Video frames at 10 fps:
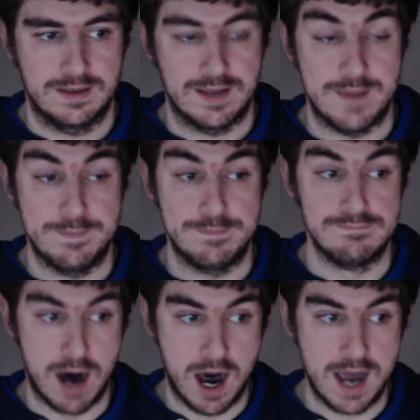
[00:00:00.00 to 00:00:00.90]
And
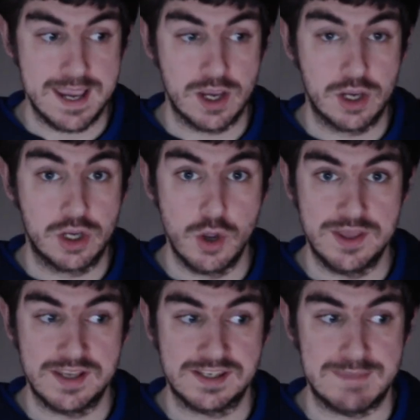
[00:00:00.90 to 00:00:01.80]
my
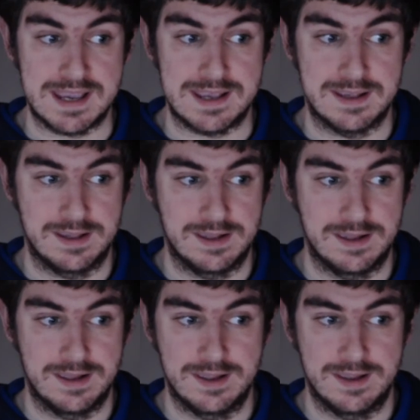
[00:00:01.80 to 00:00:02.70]
goodness me,
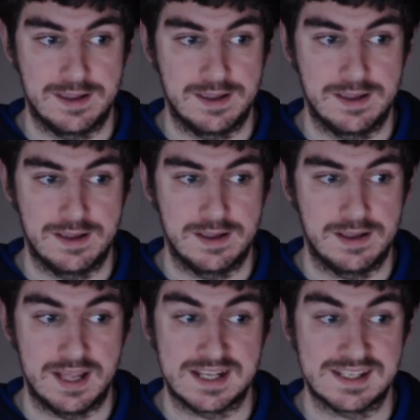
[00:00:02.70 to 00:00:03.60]

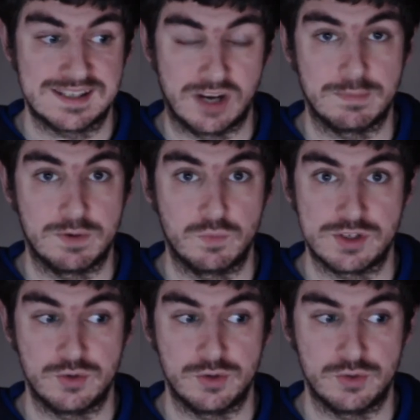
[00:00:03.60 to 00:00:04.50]
excitement was
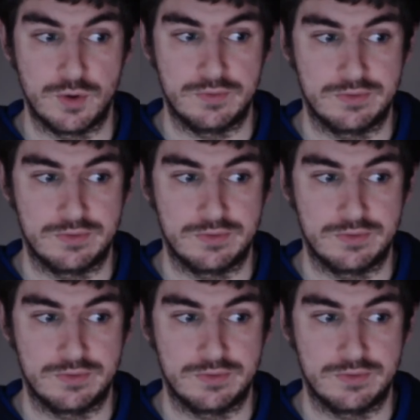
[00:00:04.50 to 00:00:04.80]
through the roof.